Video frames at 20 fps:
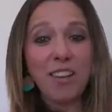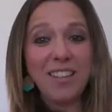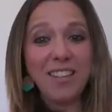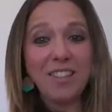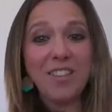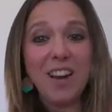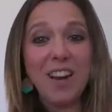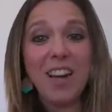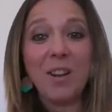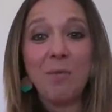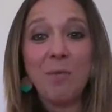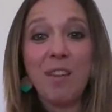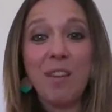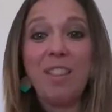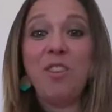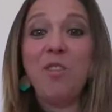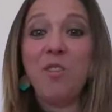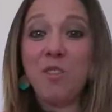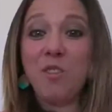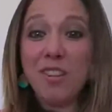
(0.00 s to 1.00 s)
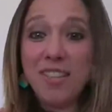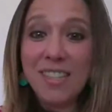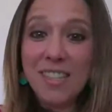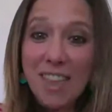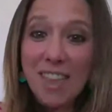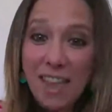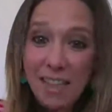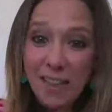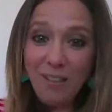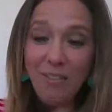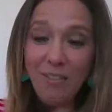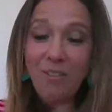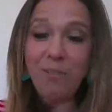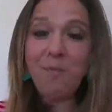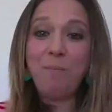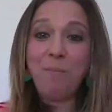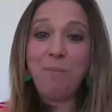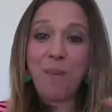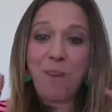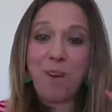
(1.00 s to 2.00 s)
you interact with yourself.
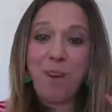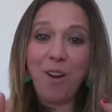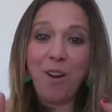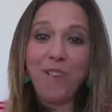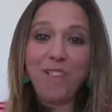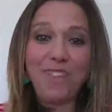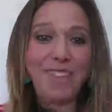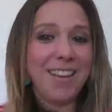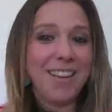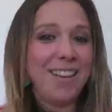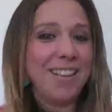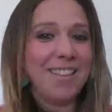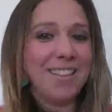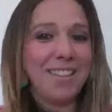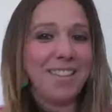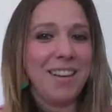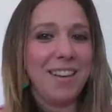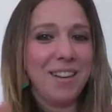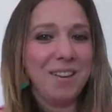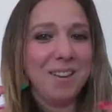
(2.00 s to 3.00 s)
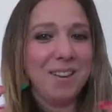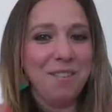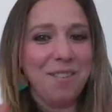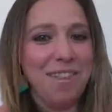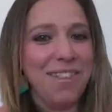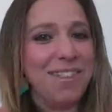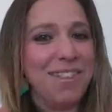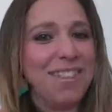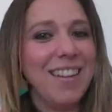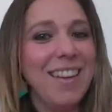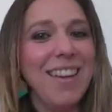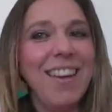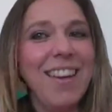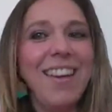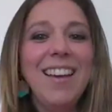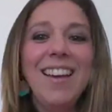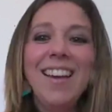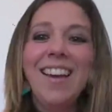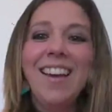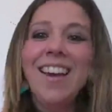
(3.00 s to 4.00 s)
Because as I always
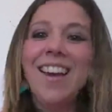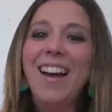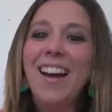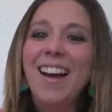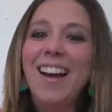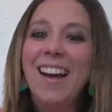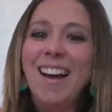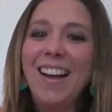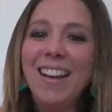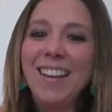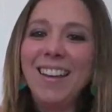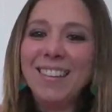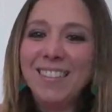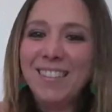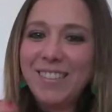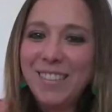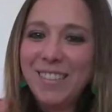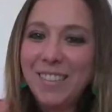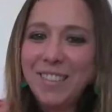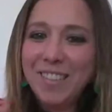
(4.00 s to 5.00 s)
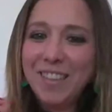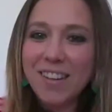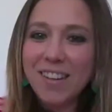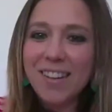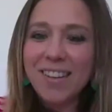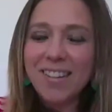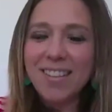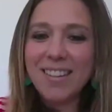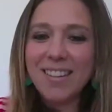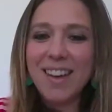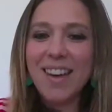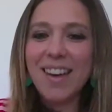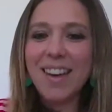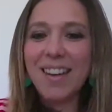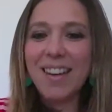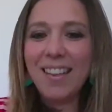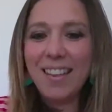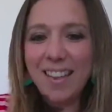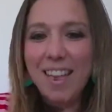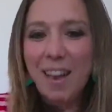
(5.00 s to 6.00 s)
say, teachers
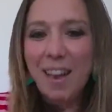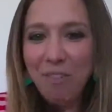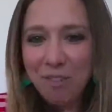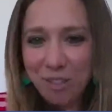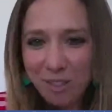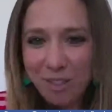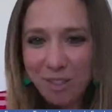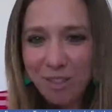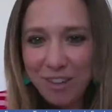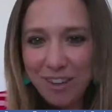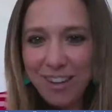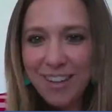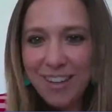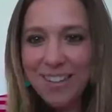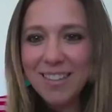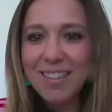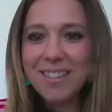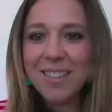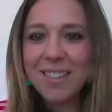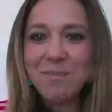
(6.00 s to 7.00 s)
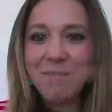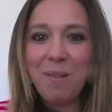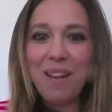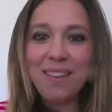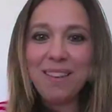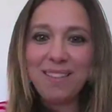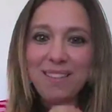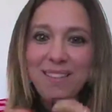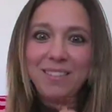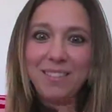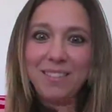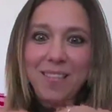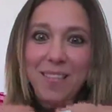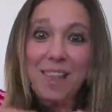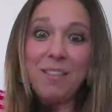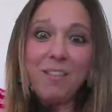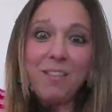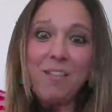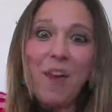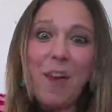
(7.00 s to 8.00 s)
are there for students, but
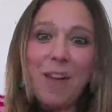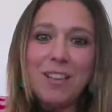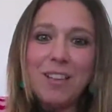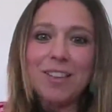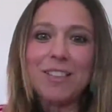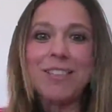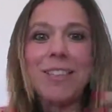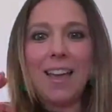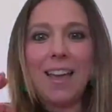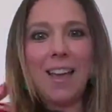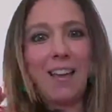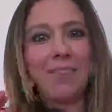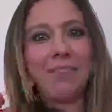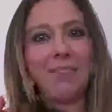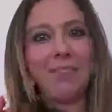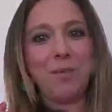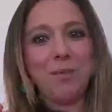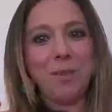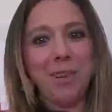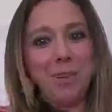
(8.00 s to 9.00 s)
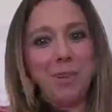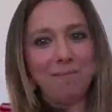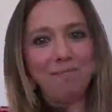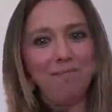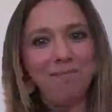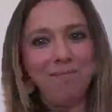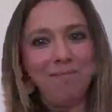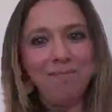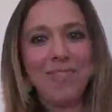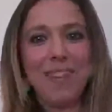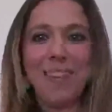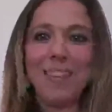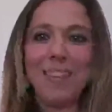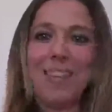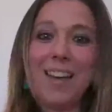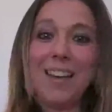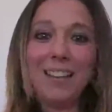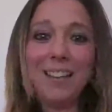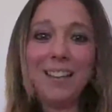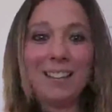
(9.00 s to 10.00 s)
first they have to be in
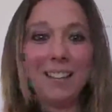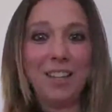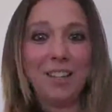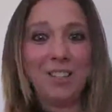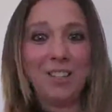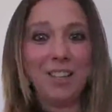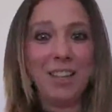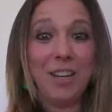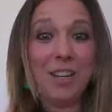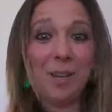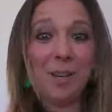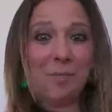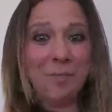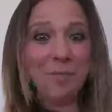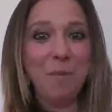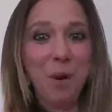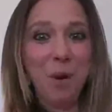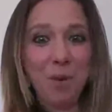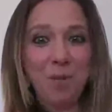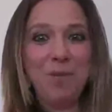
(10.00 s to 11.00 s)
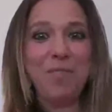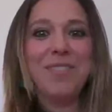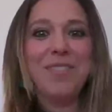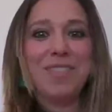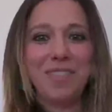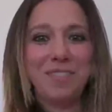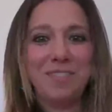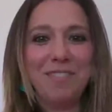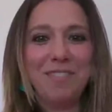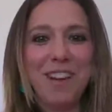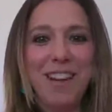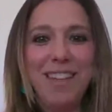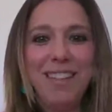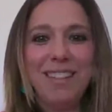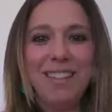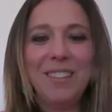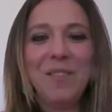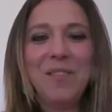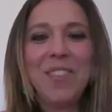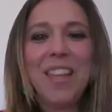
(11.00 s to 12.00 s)
their teaching mode,
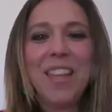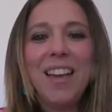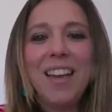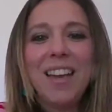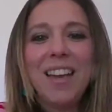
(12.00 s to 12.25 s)
right?